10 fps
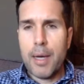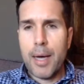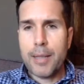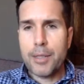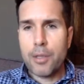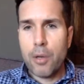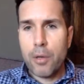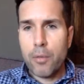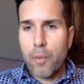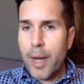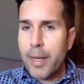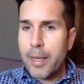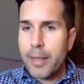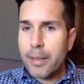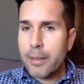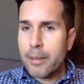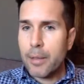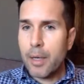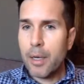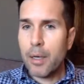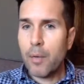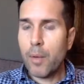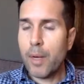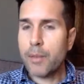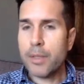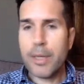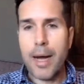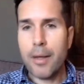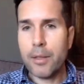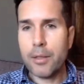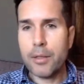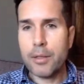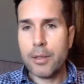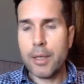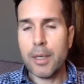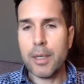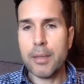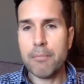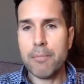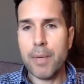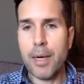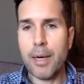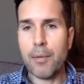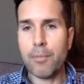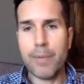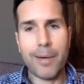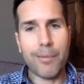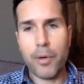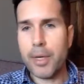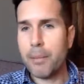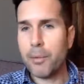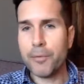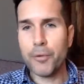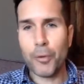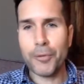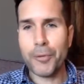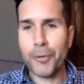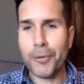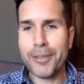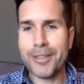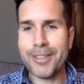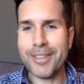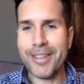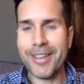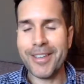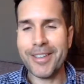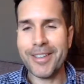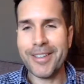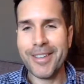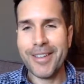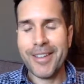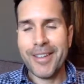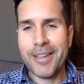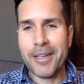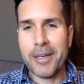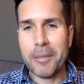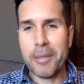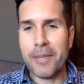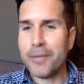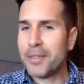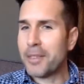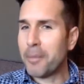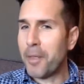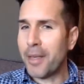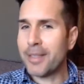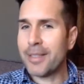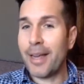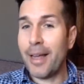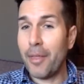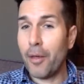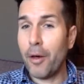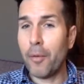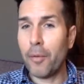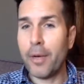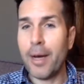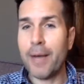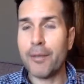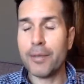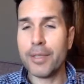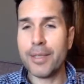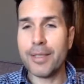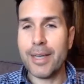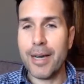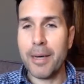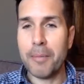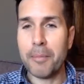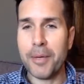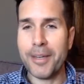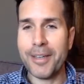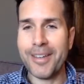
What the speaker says: I started writing when I was in college. I wrote a couple of short stories and even some things that I thought were novels at the time, but